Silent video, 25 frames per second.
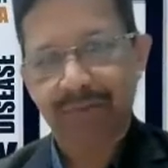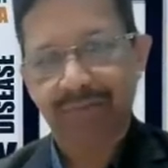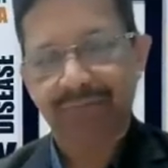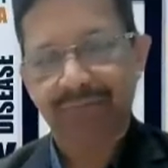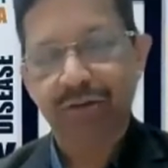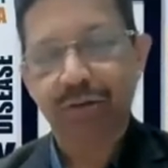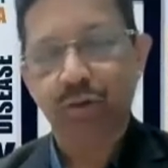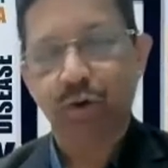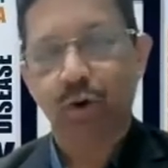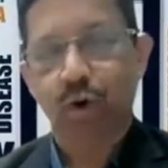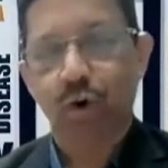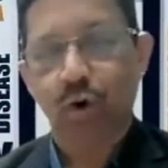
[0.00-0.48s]

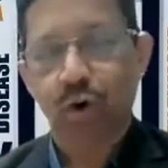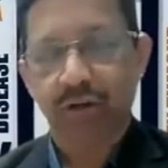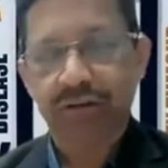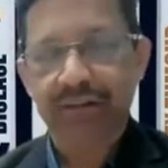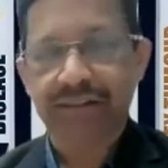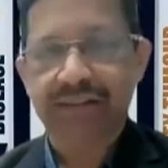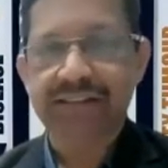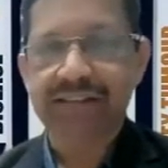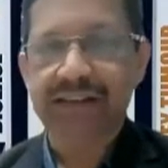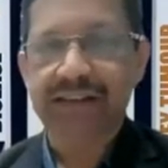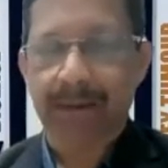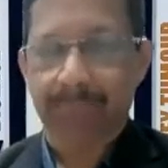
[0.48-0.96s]
With all
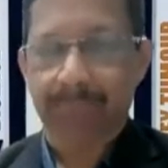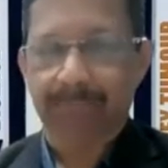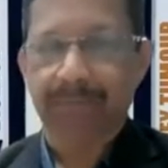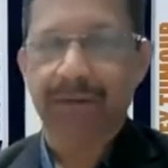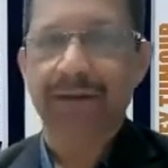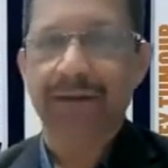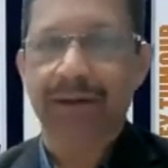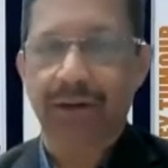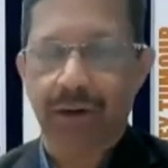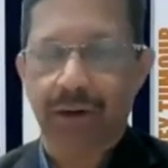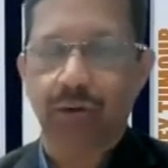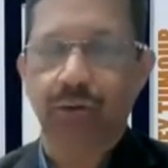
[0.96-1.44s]
this
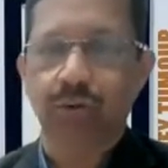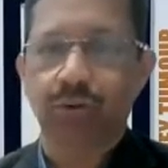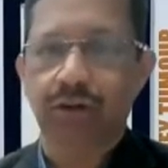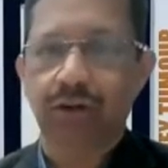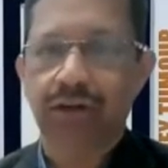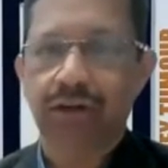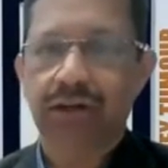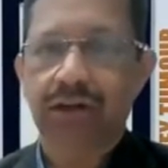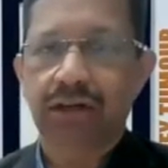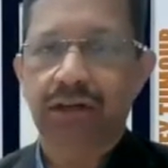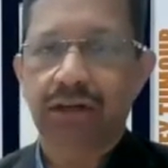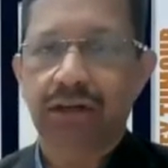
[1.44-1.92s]
happening around
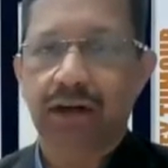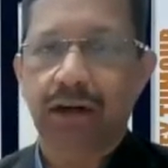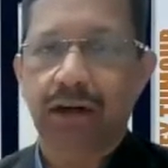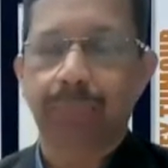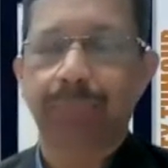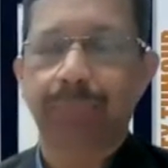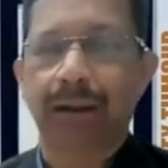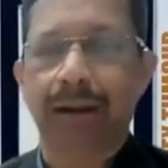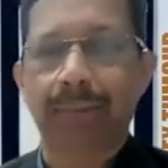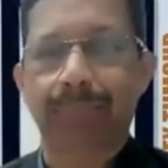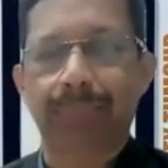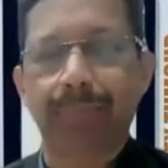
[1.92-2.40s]
a
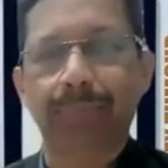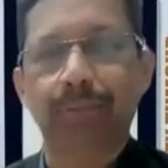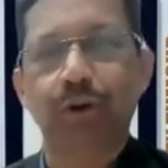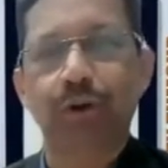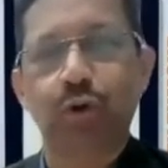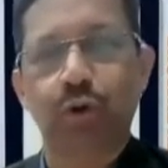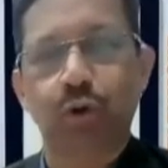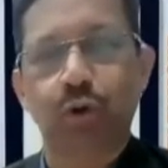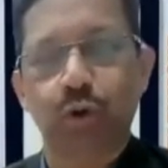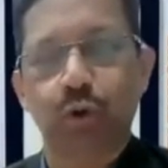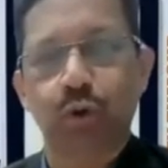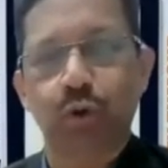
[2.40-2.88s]
palpable
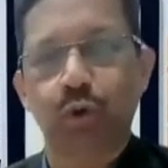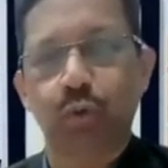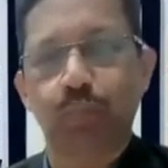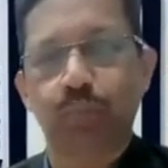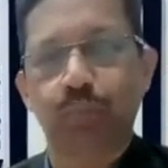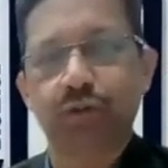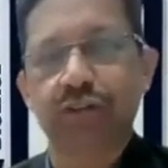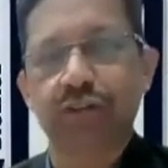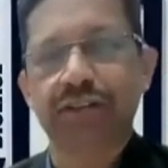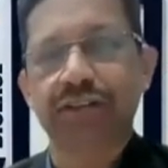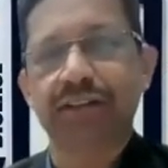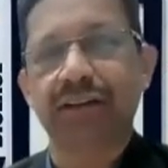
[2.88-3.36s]
nodule,
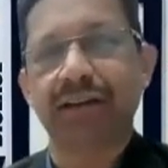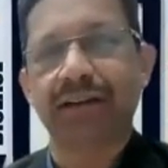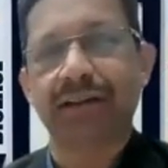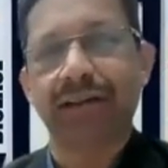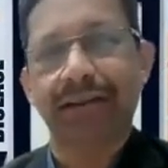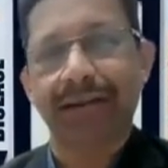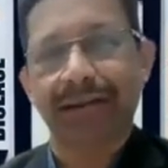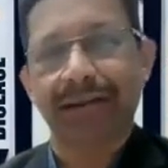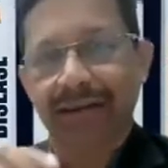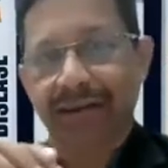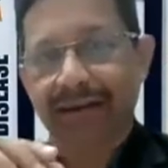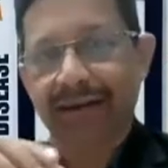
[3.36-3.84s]
which is an
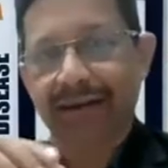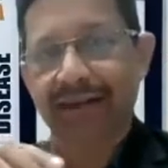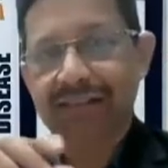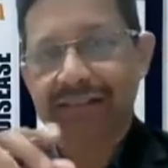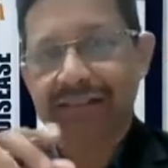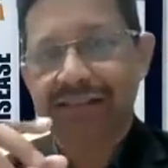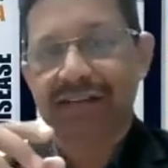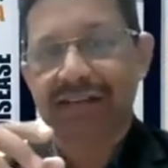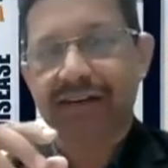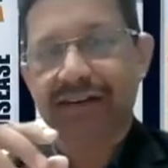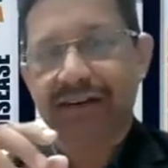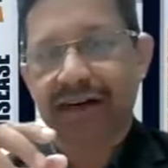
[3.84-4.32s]

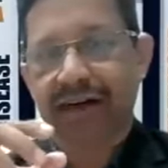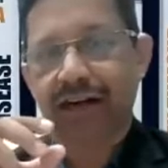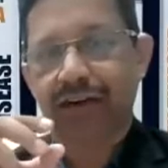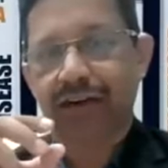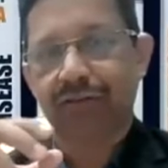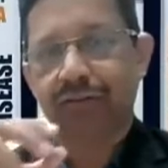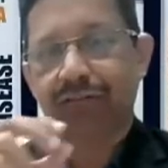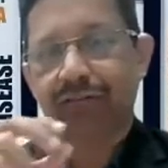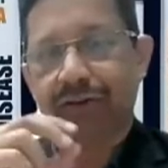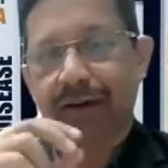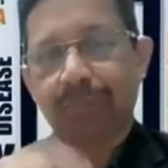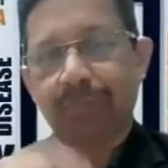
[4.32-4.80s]
inelastic kind of
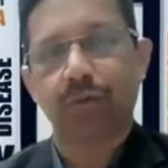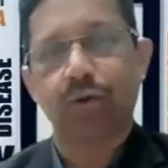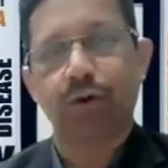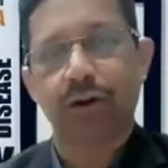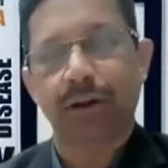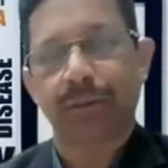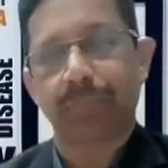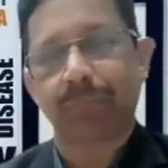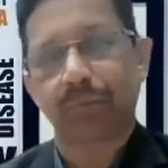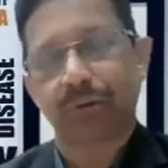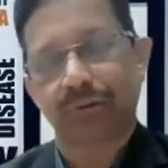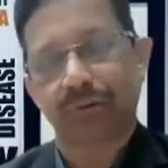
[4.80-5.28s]
a
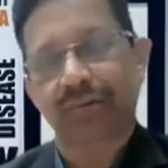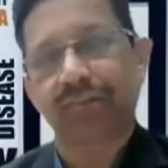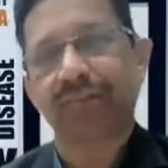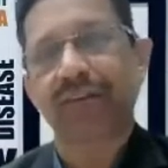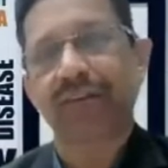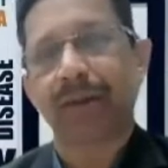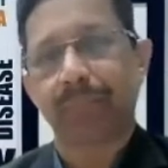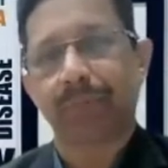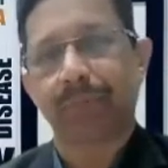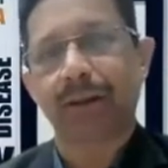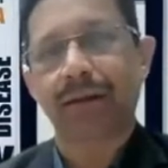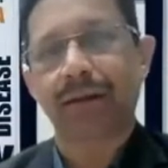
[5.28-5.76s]
fibrotic process
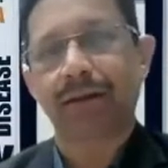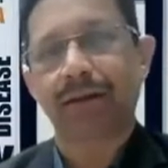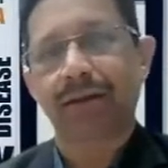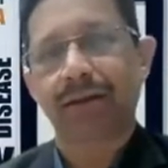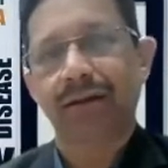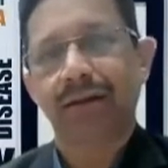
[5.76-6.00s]
happening,